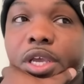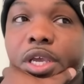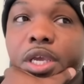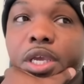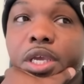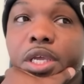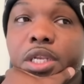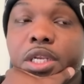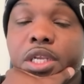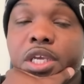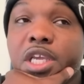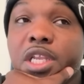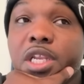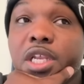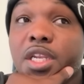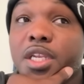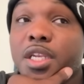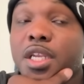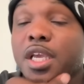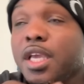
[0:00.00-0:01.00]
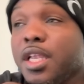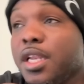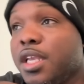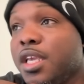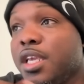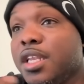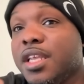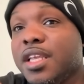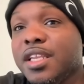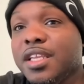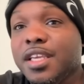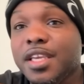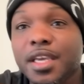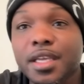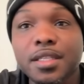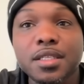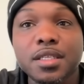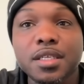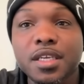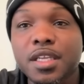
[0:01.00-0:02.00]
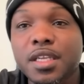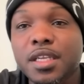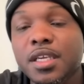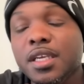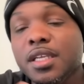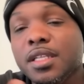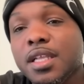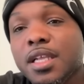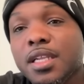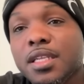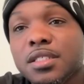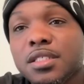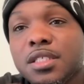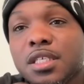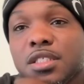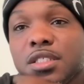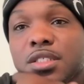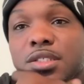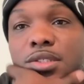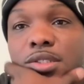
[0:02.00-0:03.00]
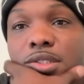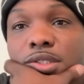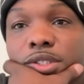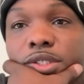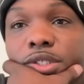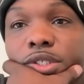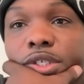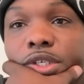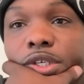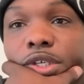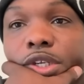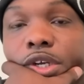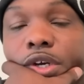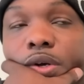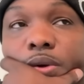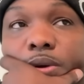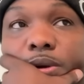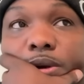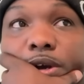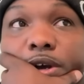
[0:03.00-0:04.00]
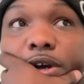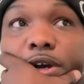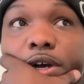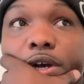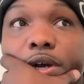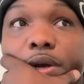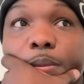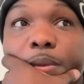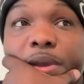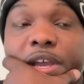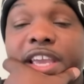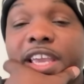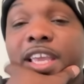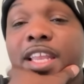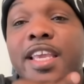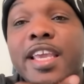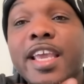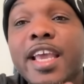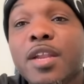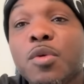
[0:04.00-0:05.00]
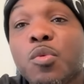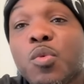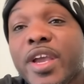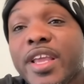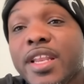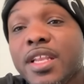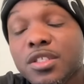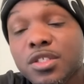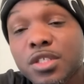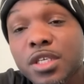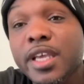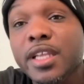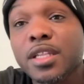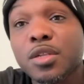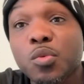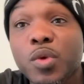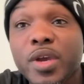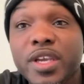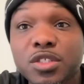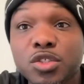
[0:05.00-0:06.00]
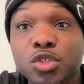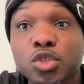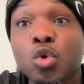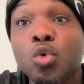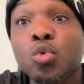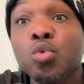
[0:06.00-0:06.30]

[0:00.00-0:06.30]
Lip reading: and he didn't get that decision. You know, he had to wait. He had to wait so